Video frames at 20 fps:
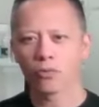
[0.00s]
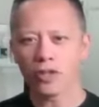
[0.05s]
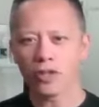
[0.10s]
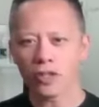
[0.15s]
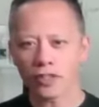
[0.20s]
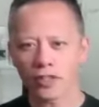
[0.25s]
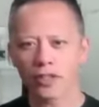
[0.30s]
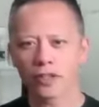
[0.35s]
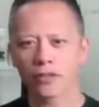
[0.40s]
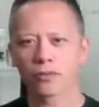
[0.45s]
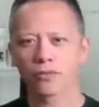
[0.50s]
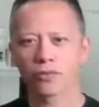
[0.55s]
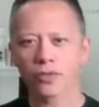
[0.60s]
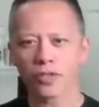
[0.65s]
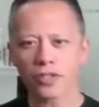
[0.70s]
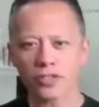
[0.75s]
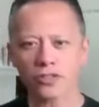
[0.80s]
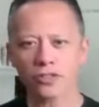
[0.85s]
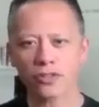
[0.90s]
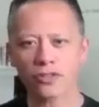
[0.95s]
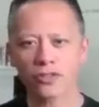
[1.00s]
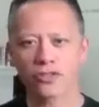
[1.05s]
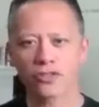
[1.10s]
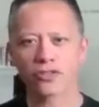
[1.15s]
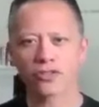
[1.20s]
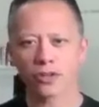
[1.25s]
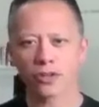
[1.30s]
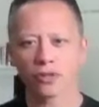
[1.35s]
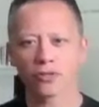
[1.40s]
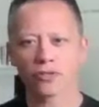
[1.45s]
really
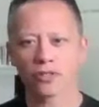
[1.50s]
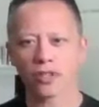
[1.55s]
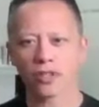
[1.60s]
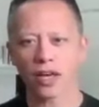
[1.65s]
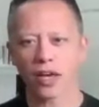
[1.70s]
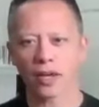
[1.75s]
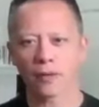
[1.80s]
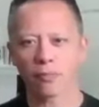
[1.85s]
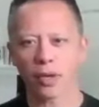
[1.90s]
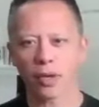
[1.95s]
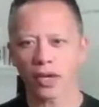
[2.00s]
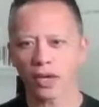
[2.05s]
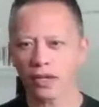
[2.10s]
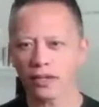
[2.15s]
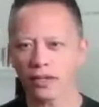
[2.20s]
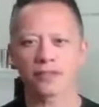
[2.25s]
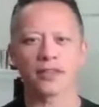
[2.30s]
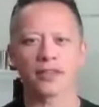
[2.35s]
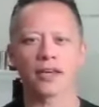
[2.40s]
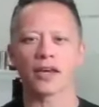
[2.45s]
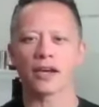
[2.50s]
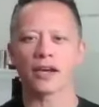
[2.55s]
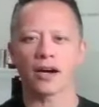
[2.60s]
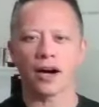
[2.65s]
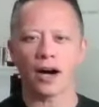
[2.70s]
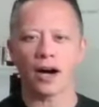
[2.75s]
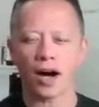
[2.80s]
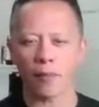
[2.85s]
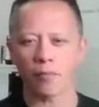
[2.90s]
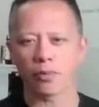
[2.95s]
research shows that pain is a
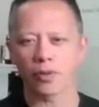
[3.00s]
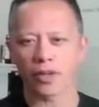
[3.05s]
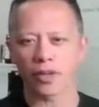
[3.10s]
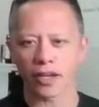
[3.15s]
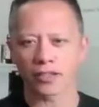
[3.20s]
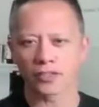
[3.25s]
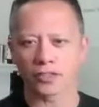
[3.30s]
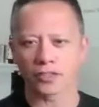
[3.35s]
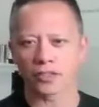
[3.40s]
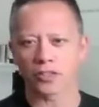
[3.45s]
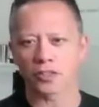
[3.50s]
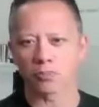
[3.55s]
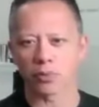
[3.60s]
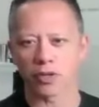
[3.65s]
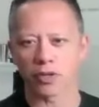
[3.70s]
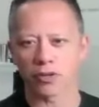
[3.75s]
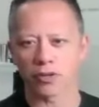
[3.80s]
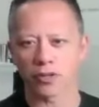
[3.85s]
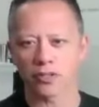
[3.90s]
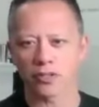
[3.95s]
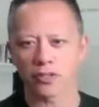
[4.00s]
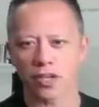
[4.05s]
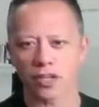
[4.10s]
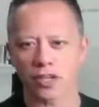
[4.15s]
complex experience